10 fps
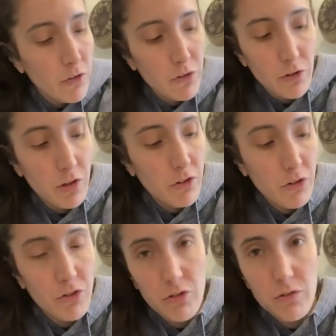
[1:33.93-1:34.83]
So you could
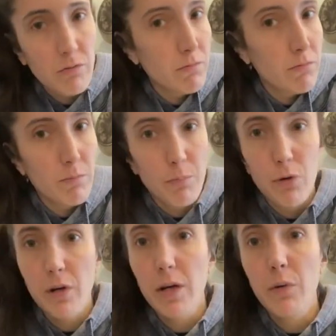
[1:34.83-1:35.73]
just
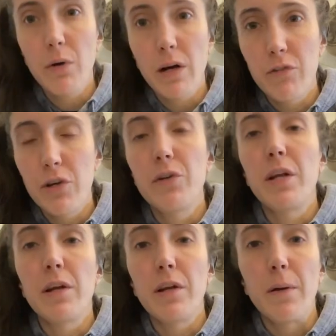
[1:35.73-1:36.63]
put it wherever you
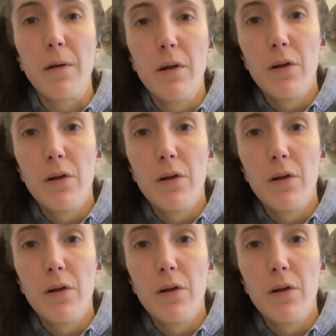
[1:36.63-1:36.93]
need it.